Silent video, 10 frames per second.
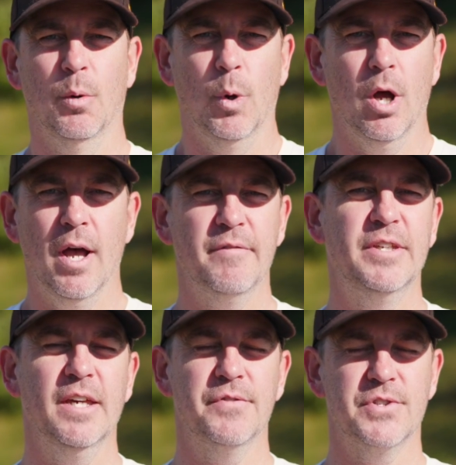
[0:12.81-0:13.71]
We all
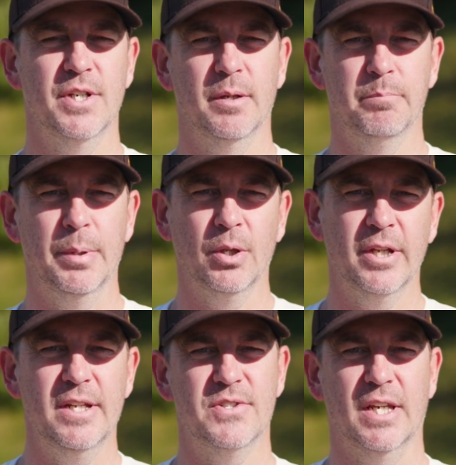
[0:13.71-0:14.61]
have gifts and
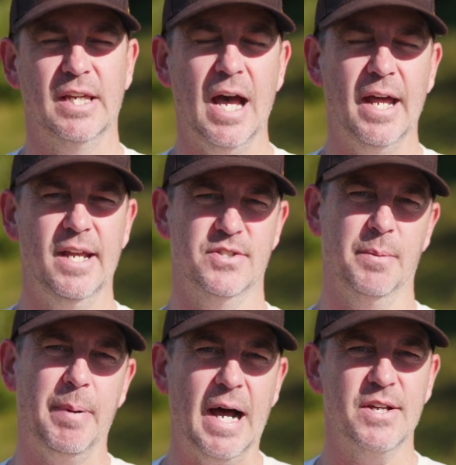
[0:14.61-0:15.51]
abilities that God has
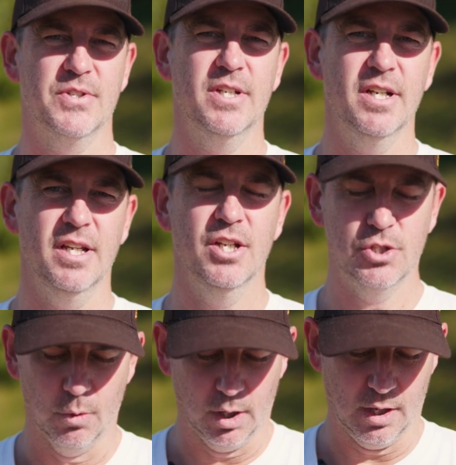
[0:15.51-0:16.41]
deposited
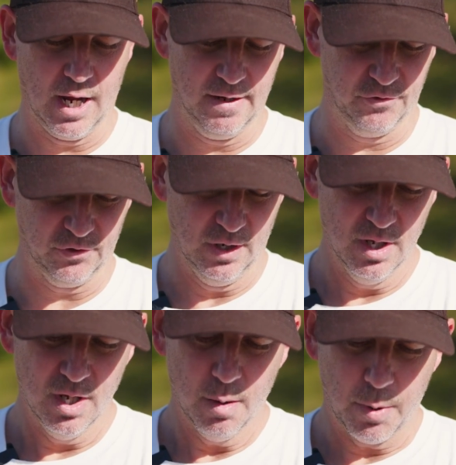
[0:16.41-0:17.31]
into our lives.
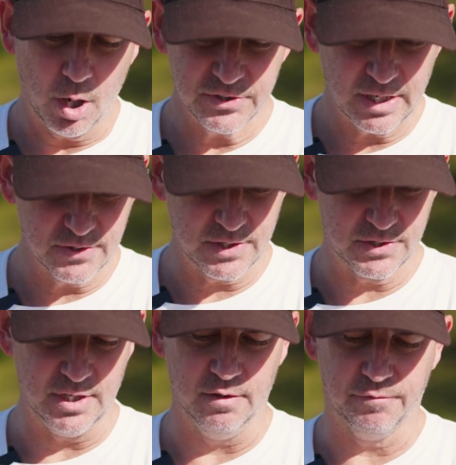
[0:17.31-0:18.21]
Paul tells
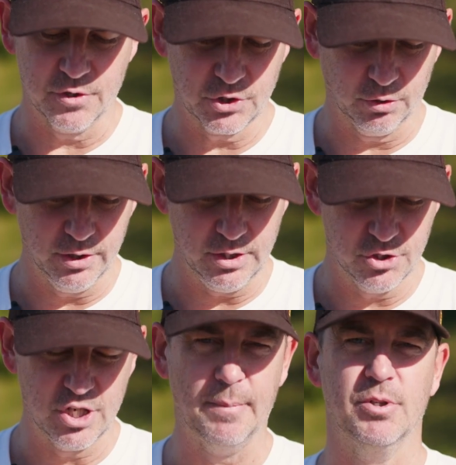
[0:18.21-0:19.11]
us in 1
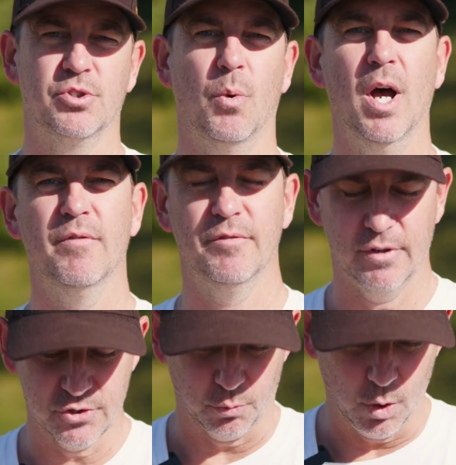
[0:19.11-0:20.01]
Corinthians chapter 12 and
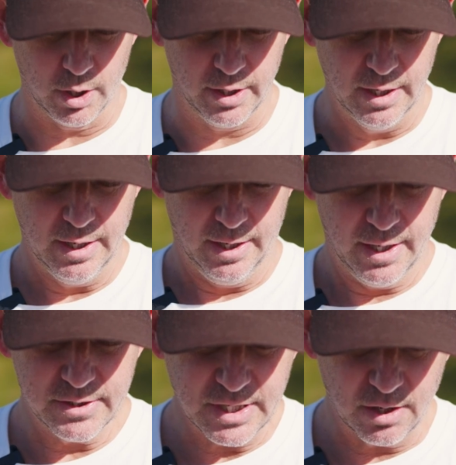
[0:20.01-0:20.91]
verse 1,
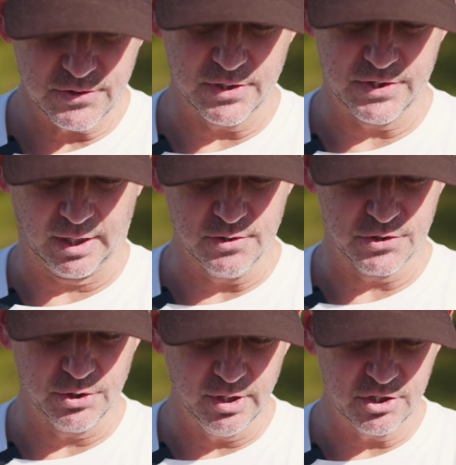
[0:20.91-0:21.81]
he tells us that
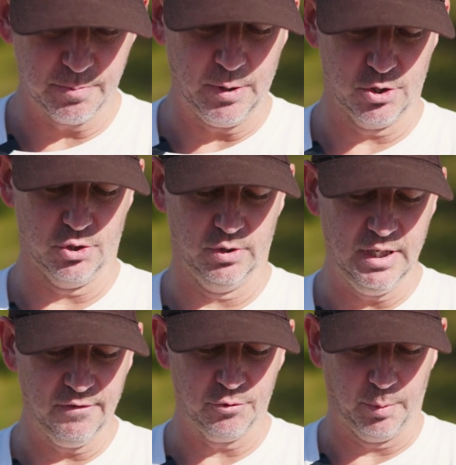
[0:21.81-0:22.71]
concerning spiritual
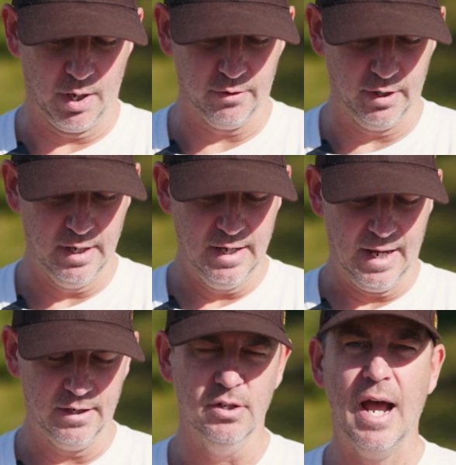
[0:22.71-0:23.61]
gifts, brethren,
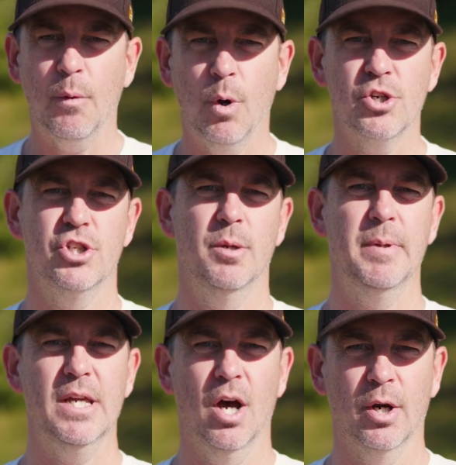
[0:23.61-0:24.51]
I do not want you to
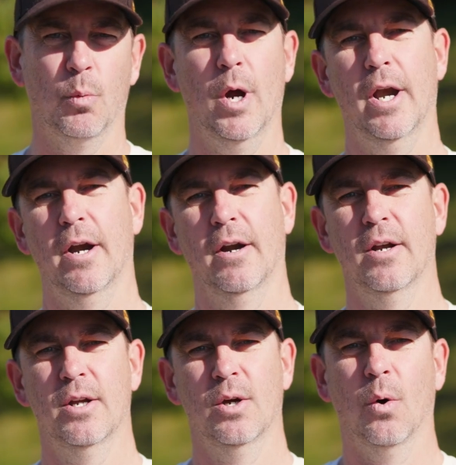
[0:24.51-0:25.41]
be unaware
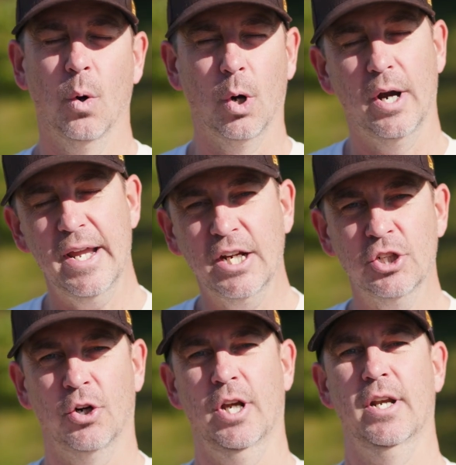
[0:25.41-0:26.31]
or
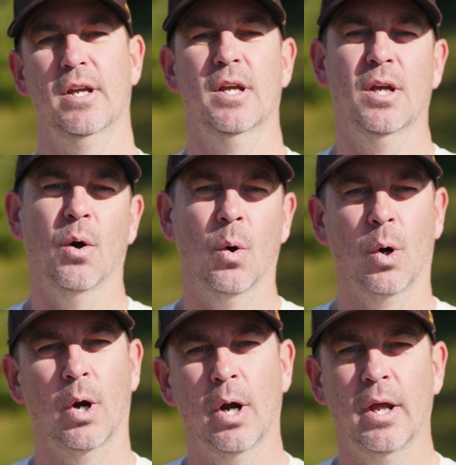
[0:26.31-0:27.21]
ignorant,
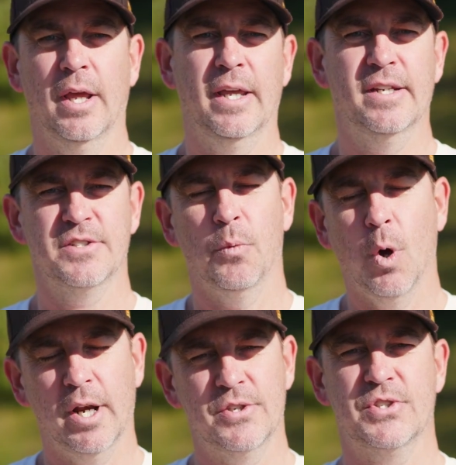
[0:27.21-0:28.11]
or he doesn't
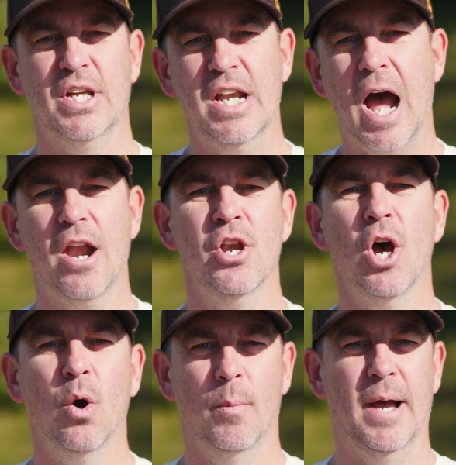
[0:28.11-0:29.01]
want us to not
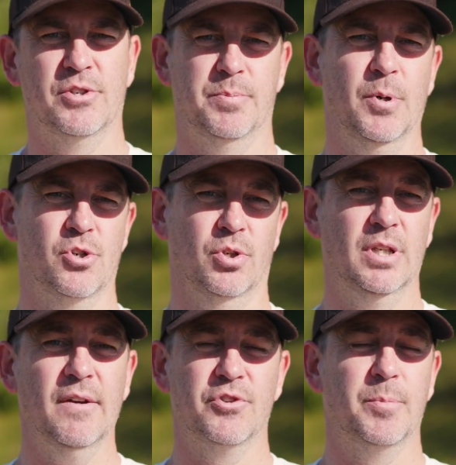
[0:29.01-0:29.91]
know about spiritual
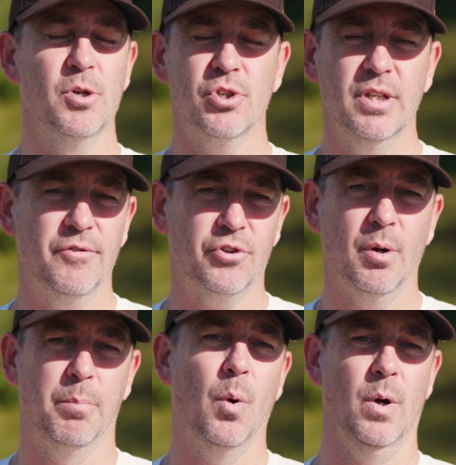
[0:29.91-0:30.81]
gifts. Spiritual gifts
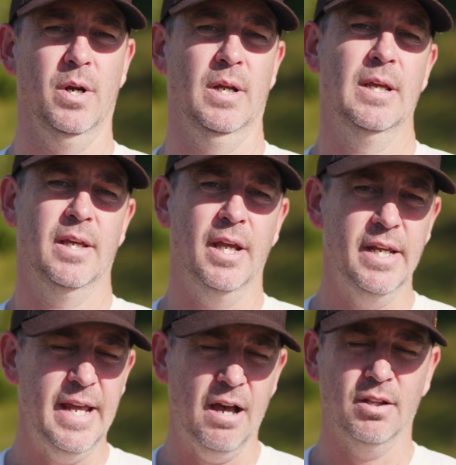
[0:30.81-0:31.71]
are important. And
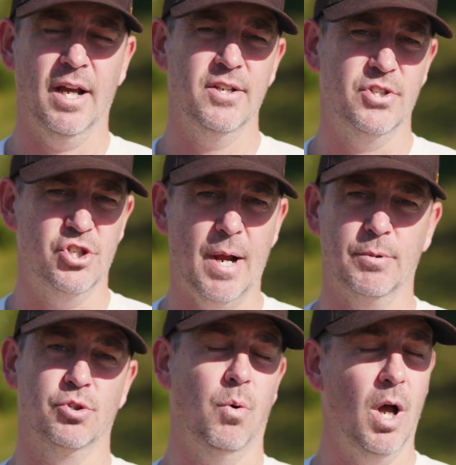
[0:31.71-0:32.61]
he outlines in
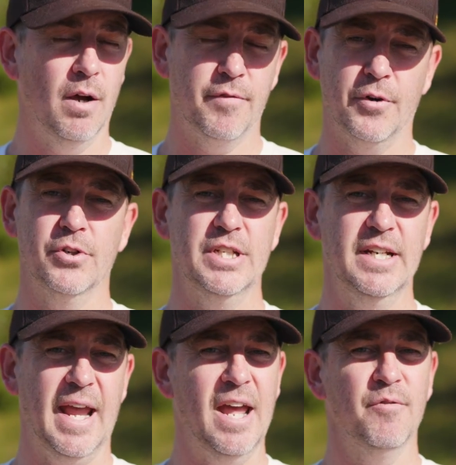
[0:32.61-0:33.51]
chapter 12,
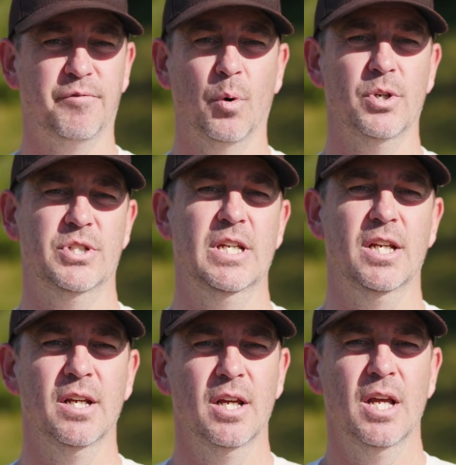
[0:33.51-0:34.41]
13, and
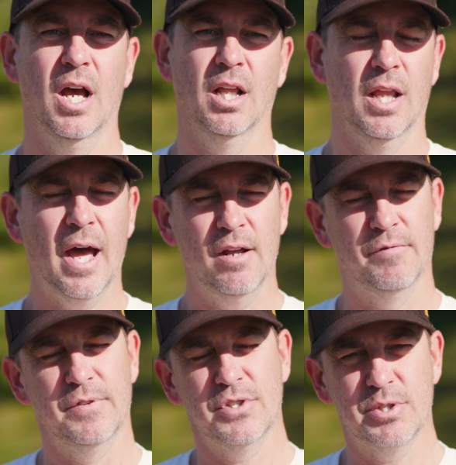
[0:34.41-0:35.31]
14 a lot
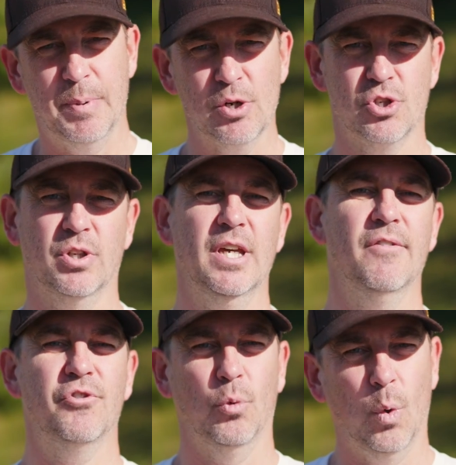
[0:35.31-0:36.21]
of spiritual
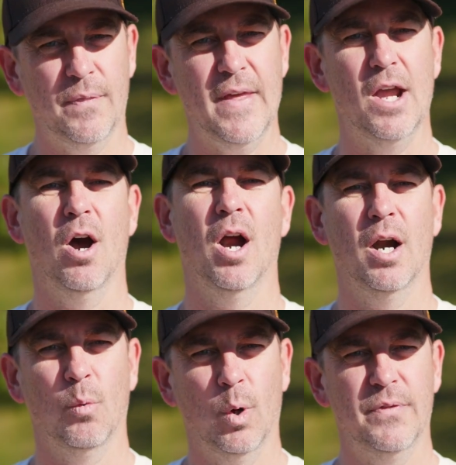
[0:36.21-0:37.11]
gifts, what they
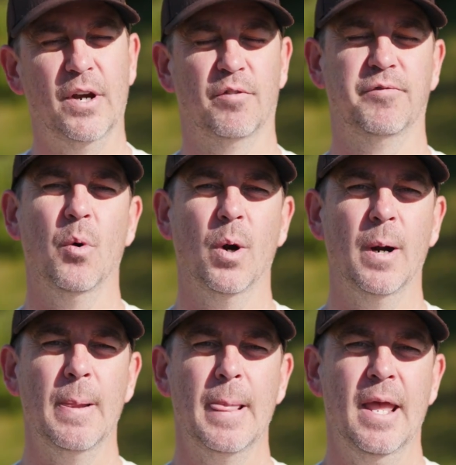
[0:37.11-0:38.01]
are, what they're
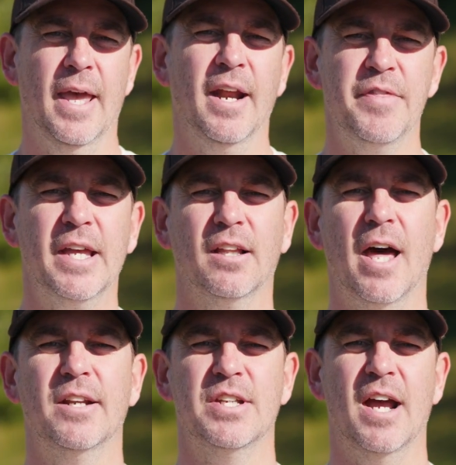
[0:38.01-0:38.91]
for. And I think a
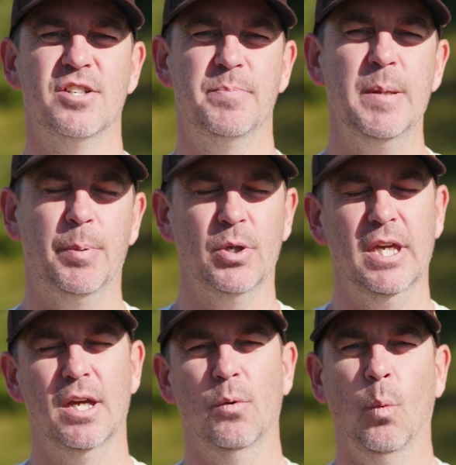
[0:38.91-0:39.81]
lot of times people
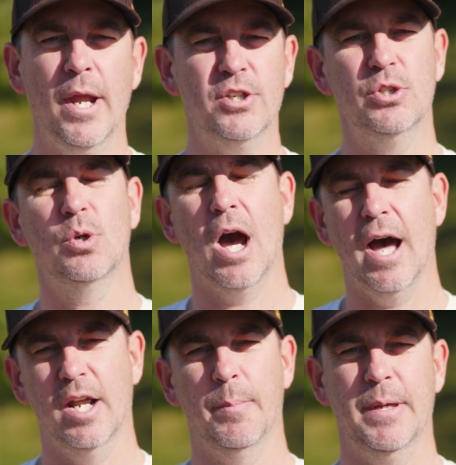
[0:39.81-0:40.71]
get way too
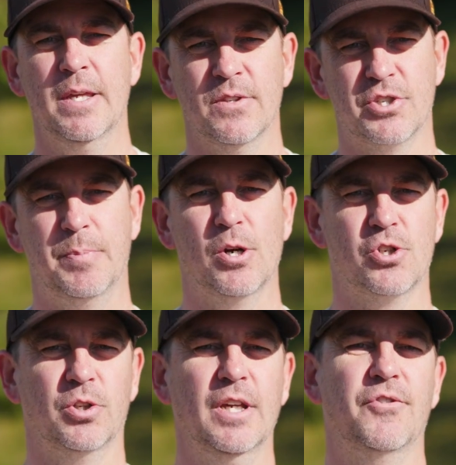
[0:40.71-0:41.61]
caught up in the
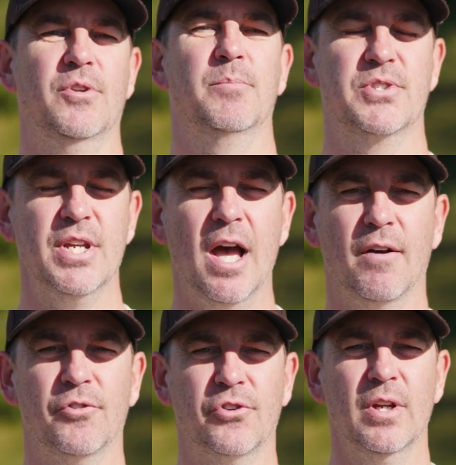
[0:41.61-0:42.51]
spiritual gifts
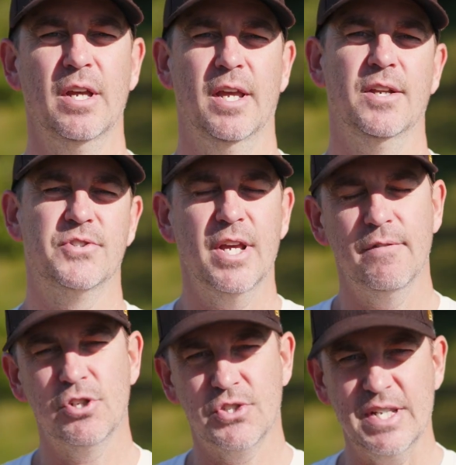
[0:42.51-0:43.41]
themselves instead
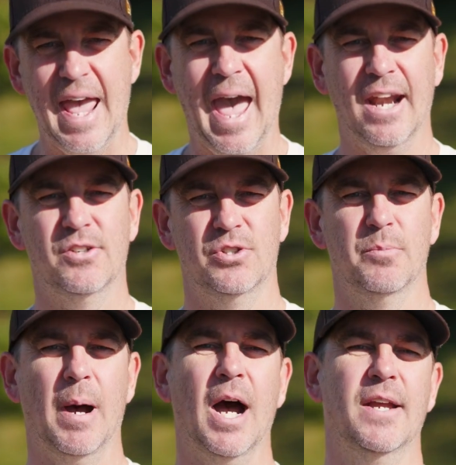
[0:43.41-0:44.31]
of just the
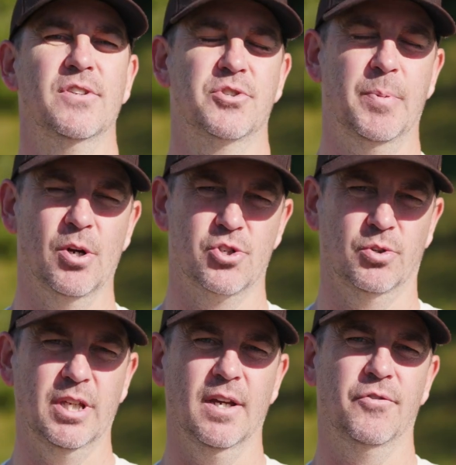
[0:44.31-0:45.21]
attitude behind the
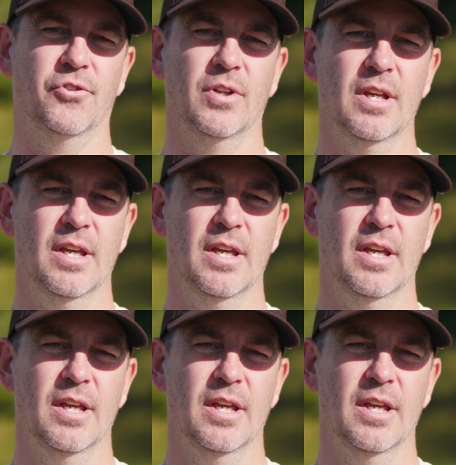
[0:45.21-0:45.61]
spiritual gifts.